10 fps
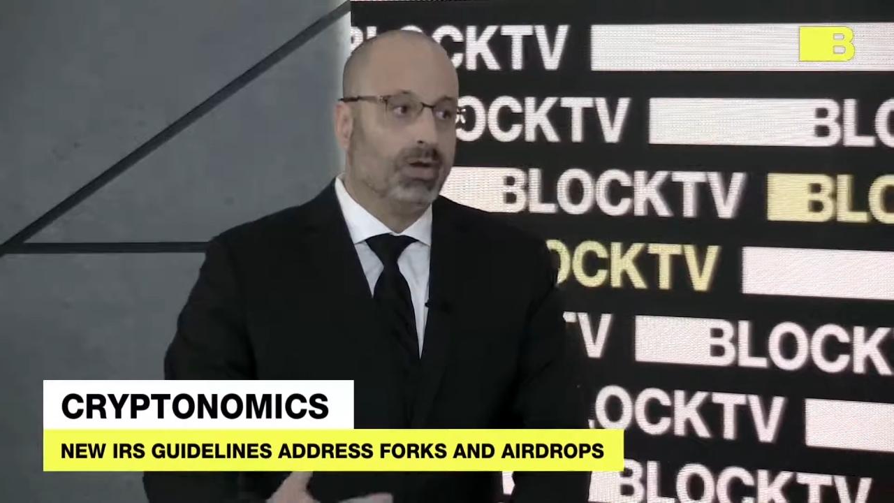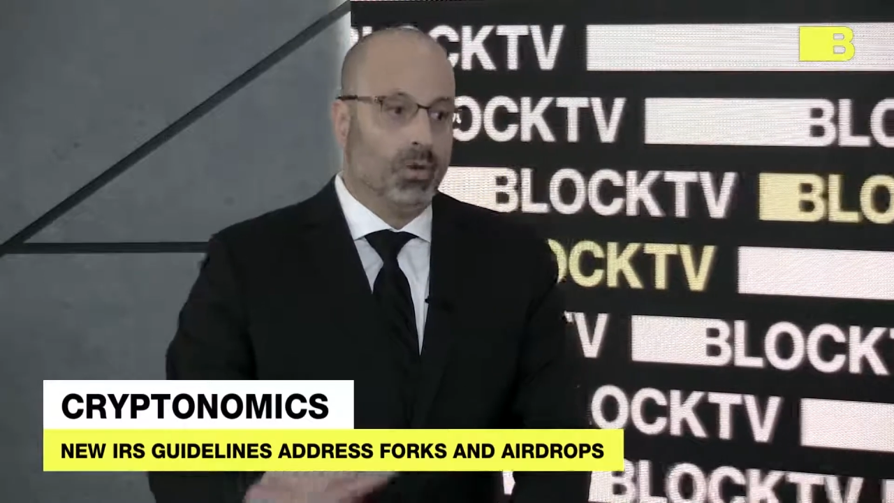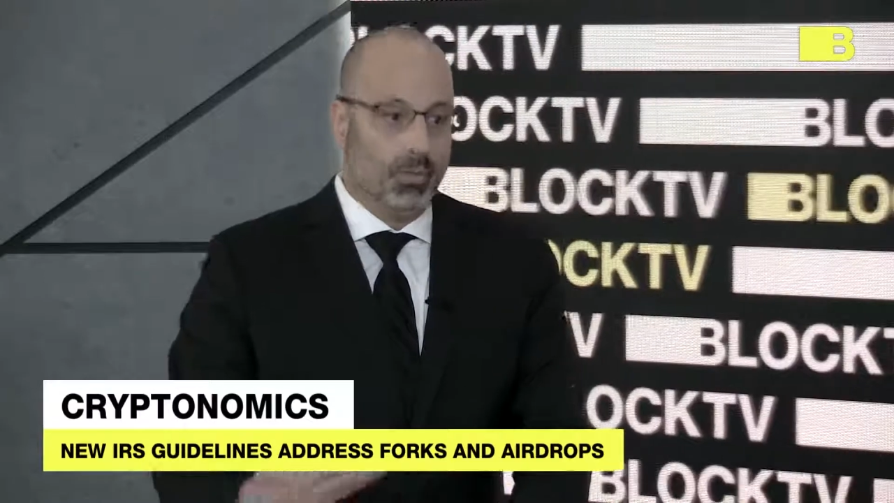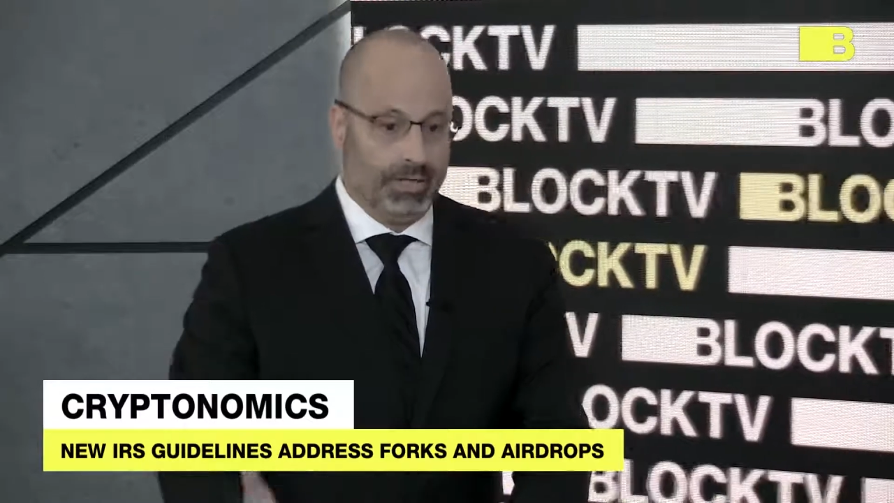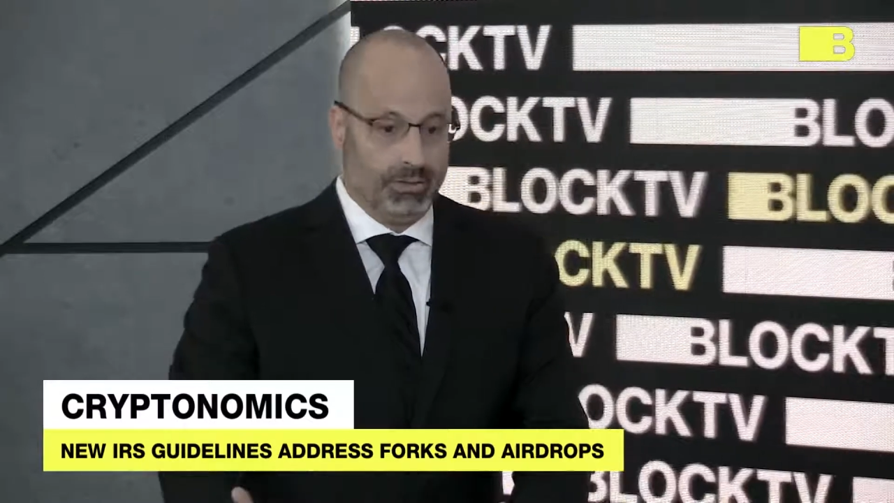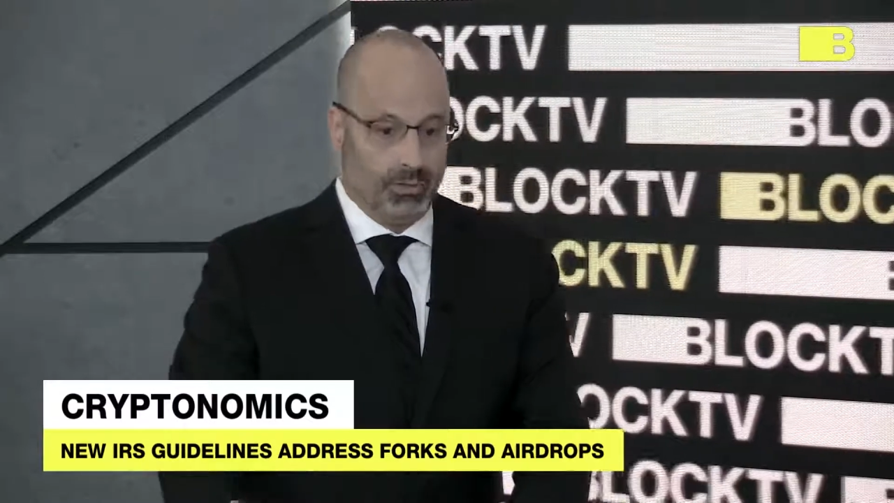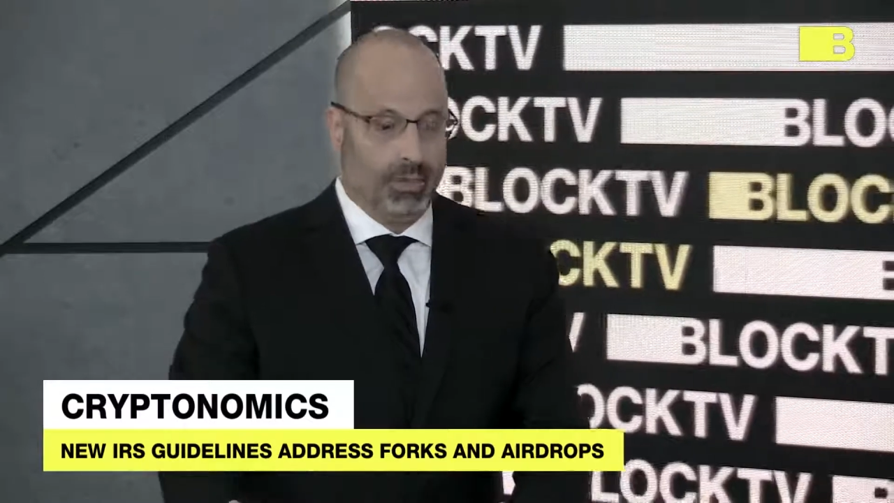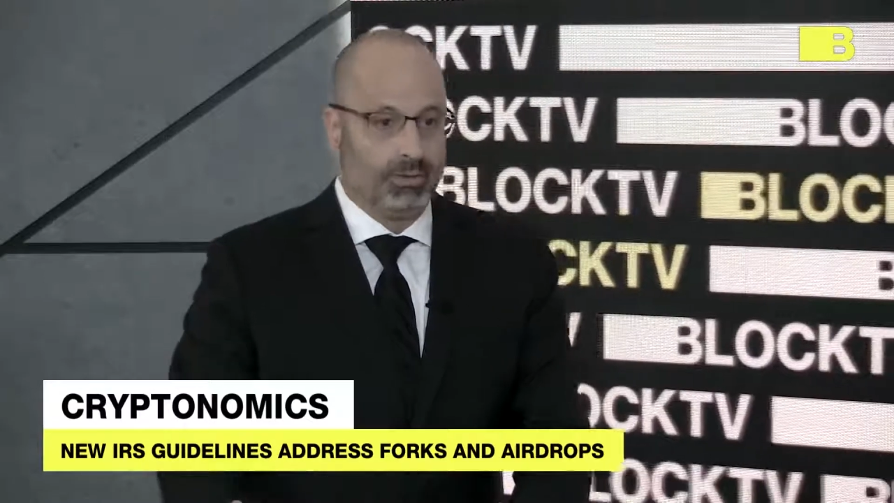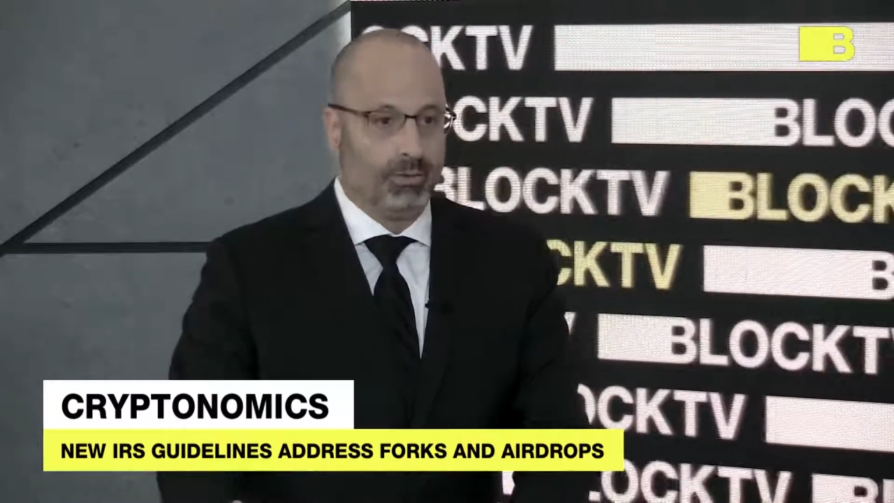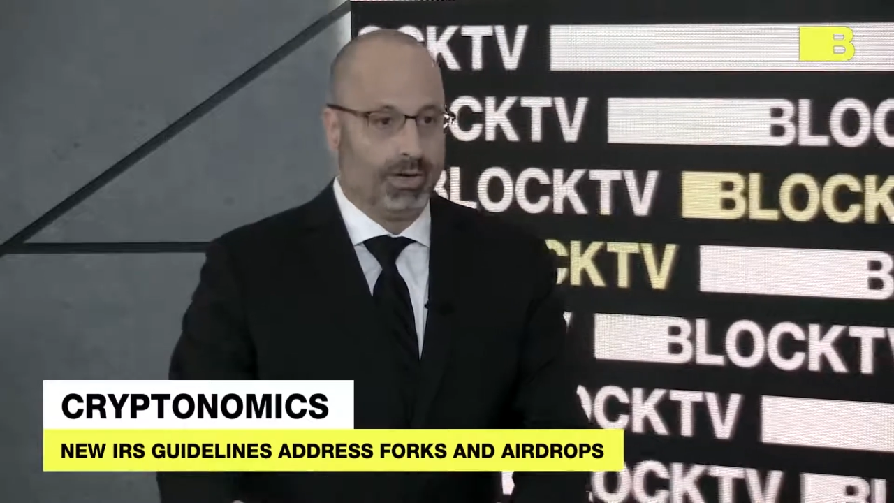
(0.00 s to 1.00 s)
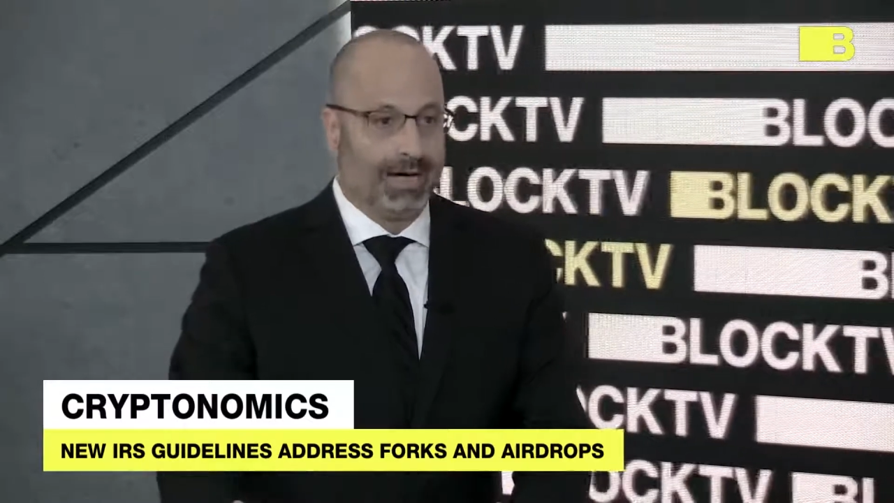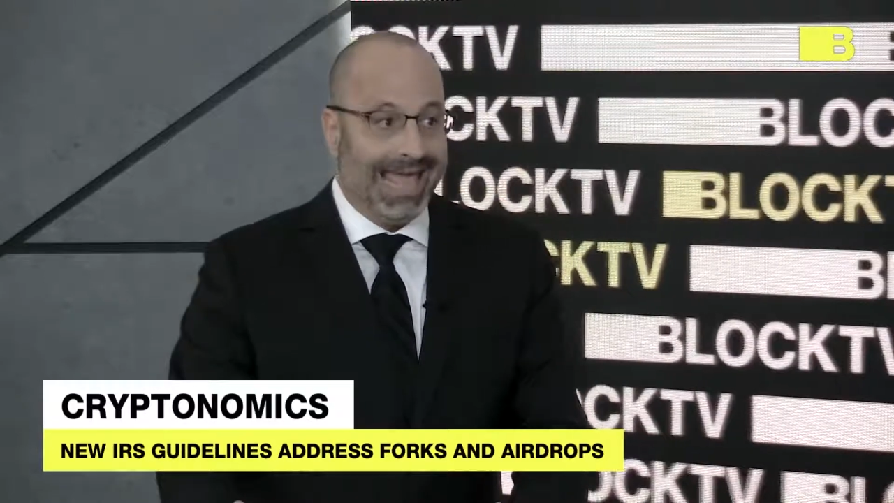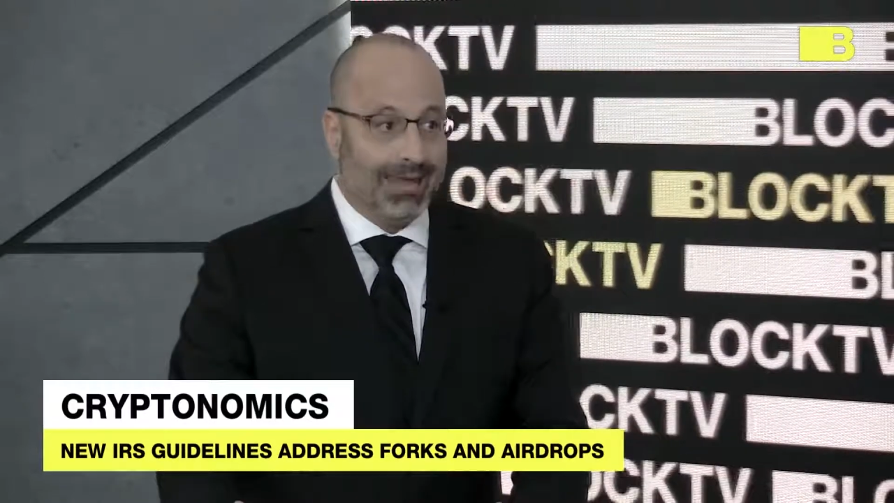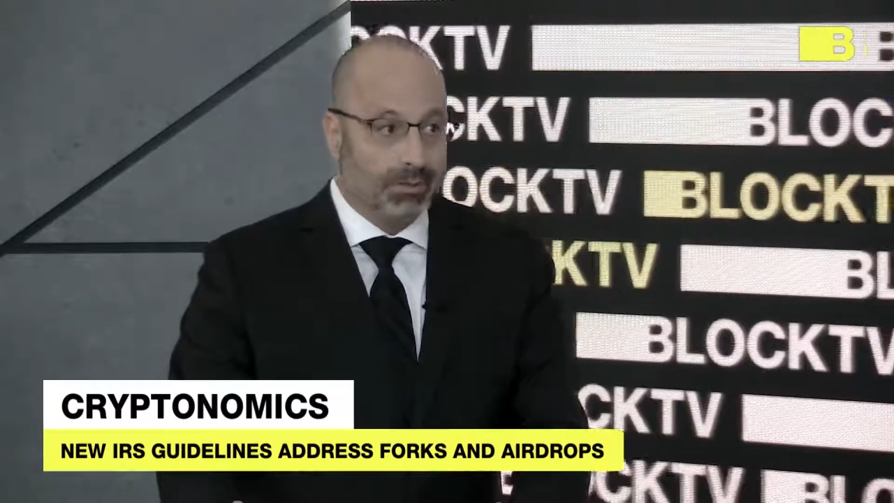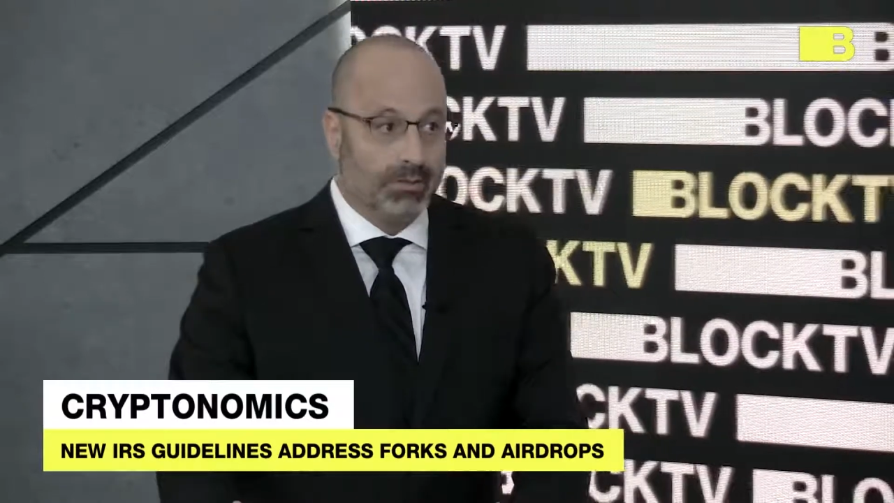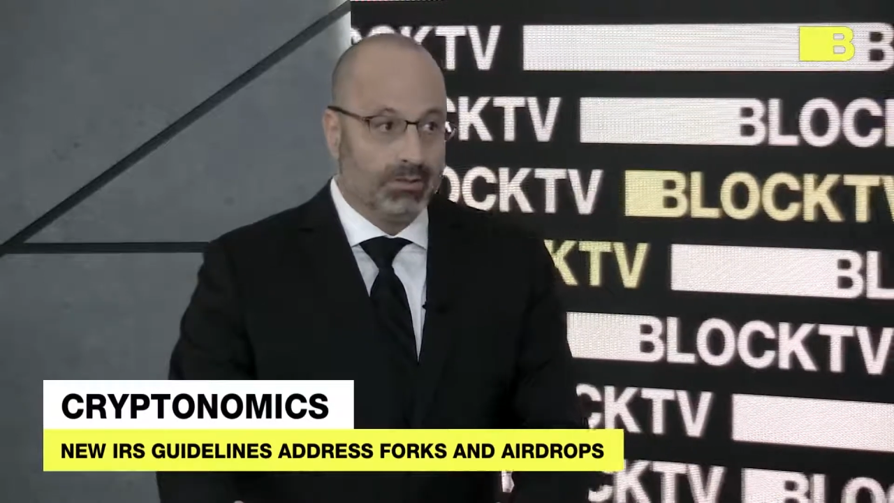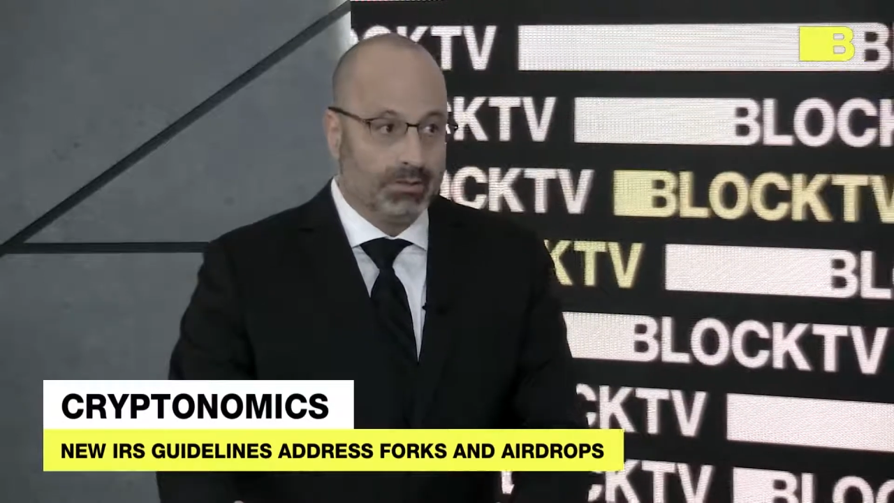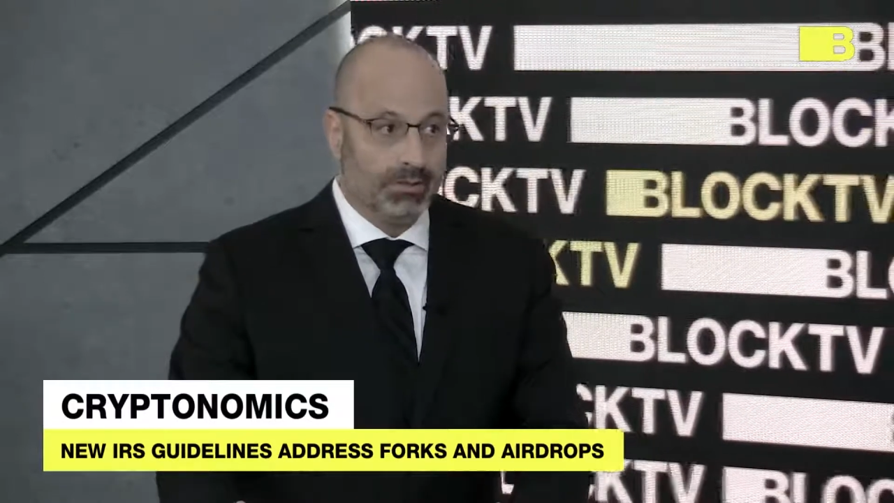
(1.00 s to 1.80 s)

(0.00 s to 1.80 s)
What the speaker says: right, when you were able